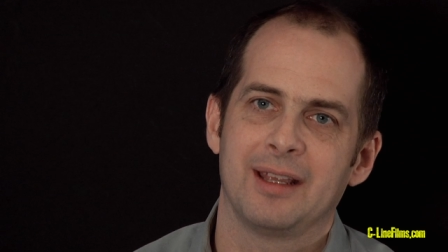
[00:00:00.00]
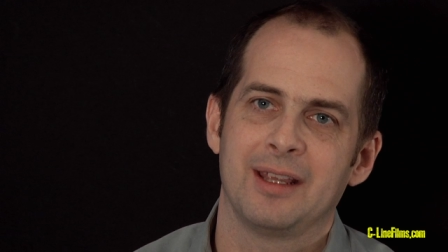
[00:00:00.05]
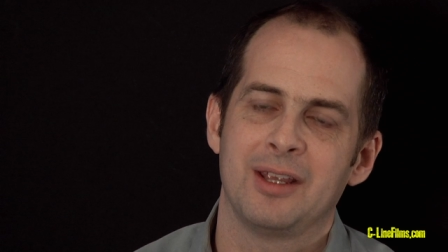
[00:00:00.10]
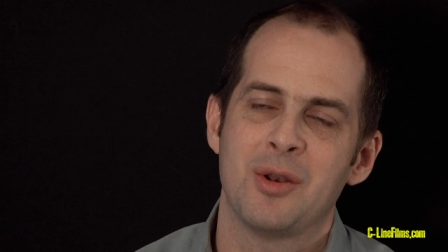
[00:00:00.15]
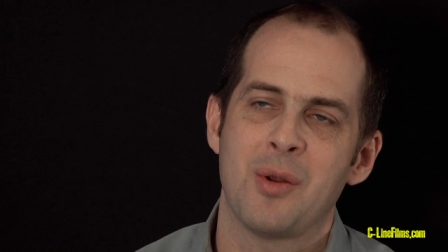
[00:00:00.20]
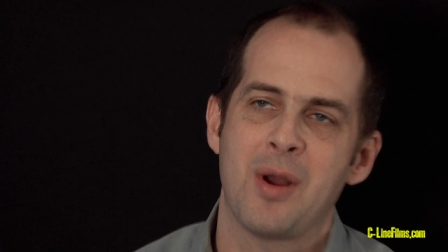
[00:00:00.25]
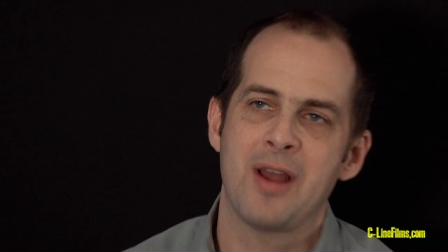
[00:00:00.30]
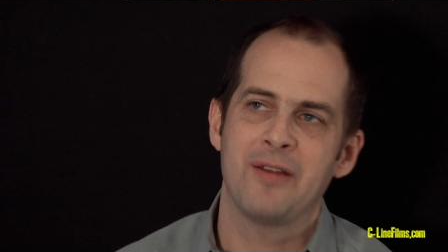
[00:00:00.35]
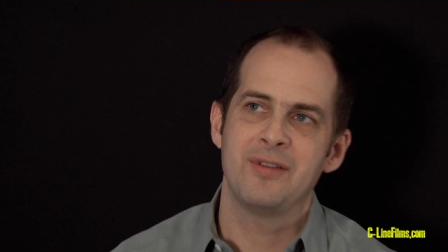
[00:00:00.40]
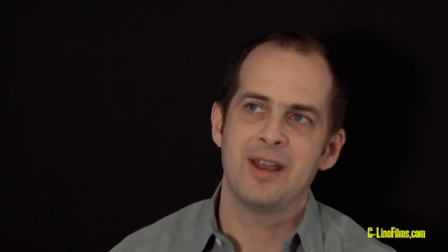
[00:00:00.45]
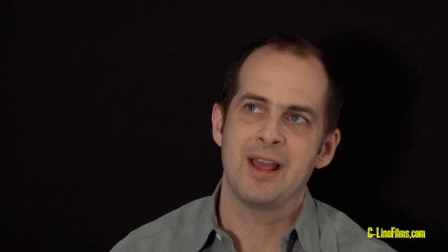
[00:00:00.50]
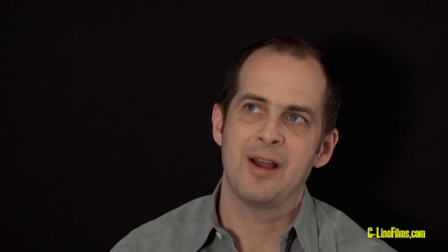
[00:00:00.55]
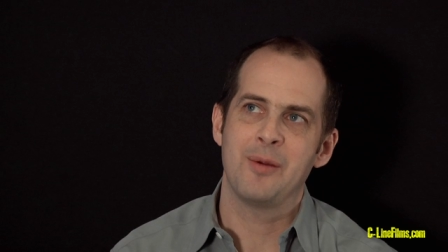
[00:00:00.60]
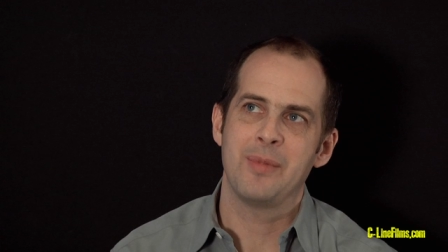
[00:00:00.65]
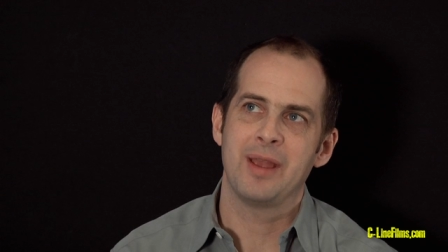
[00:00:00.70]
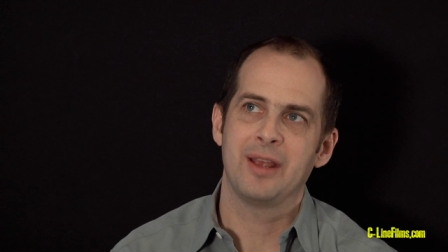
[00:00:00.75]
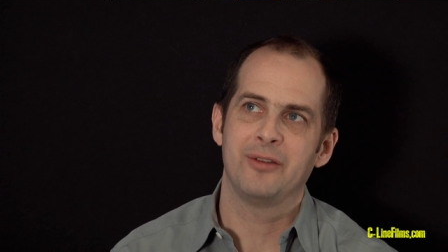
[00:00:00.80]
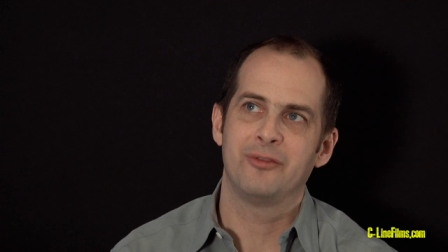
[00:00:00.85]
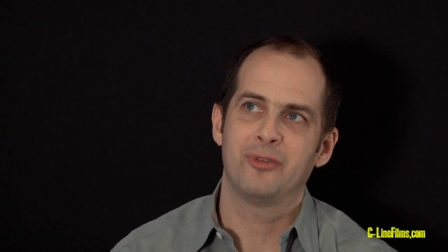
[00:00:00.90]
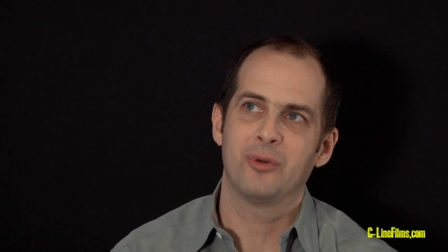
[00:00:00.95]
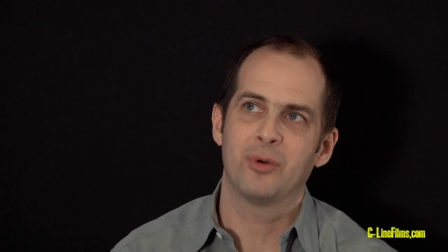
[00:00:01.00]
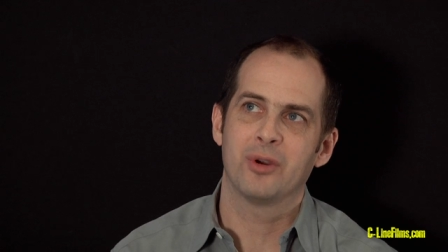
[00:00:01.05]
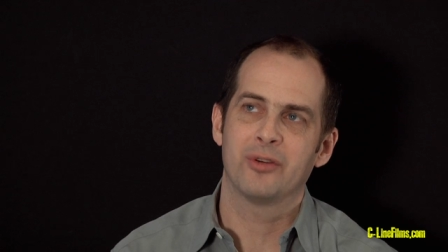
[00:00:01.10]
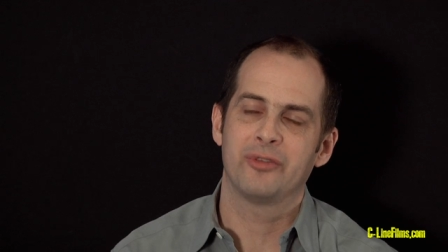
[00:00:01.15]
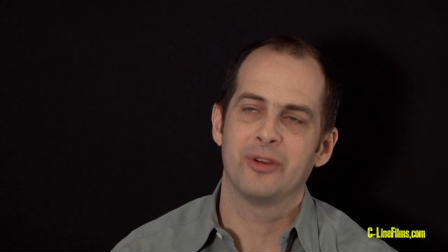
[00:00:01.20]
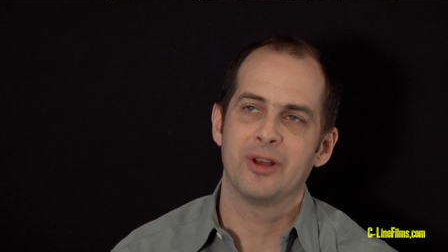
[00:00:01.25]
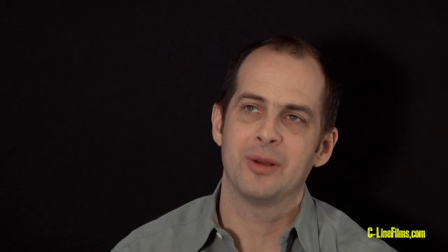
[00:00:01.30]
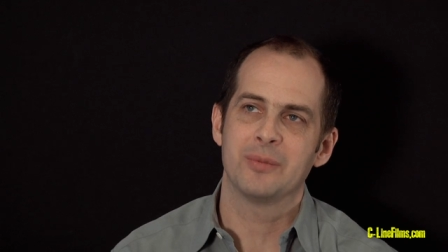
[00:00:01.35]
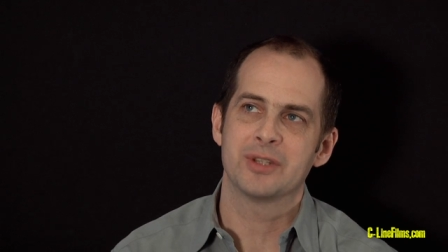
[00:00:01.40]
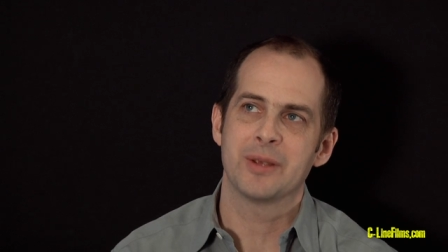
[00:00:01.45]
You know, I've now made four
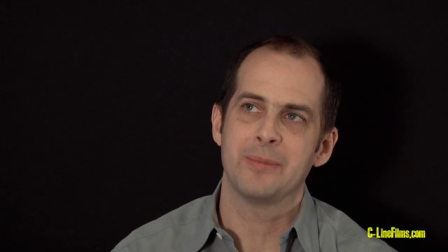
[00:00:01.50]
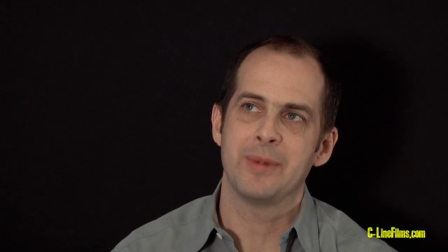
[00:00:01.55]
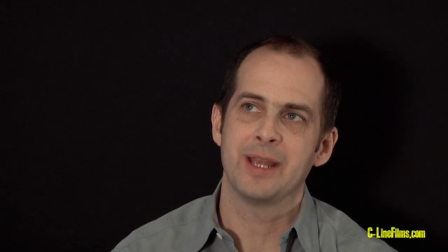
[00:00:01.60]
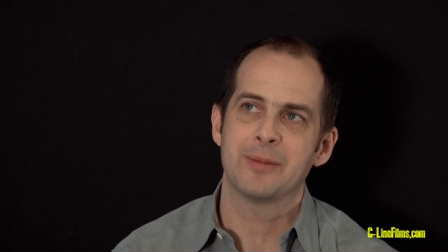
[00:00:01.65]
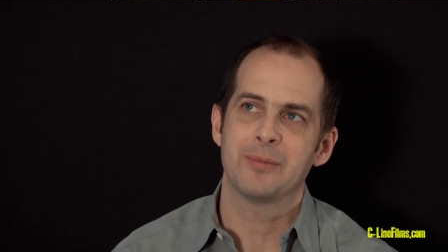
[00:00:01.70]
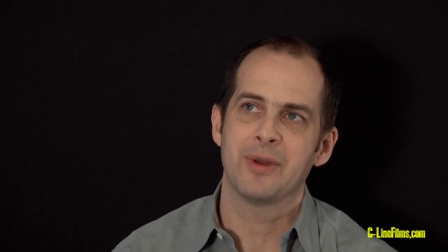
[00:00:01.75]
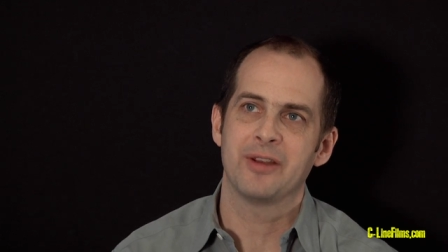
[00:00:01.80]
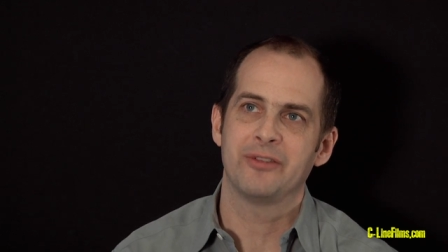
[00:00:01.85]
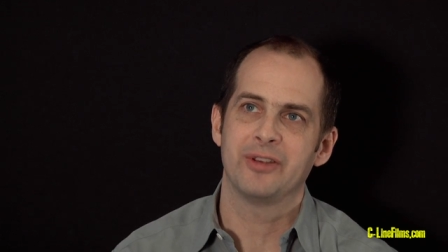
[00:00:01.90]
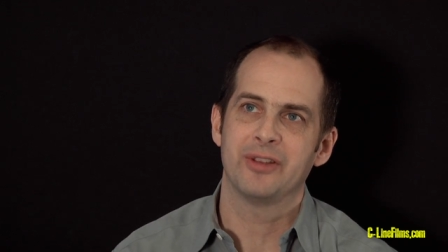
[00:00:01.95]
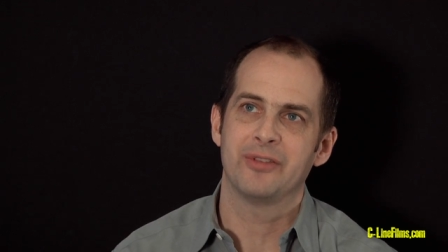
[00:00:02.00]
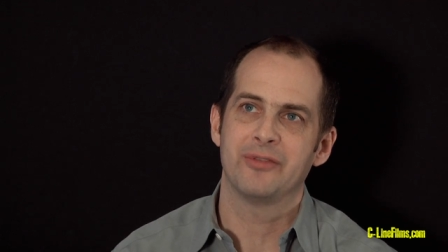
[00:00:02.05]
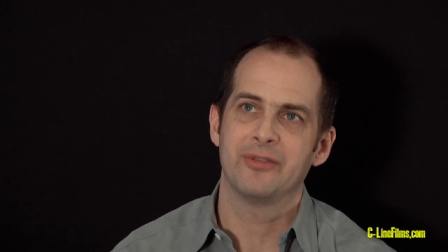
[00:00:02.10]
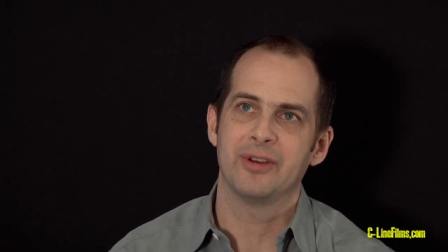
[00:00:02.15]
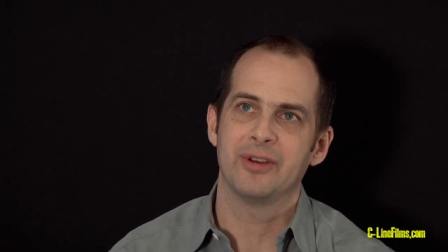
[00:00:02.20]
films. I'm making my fifth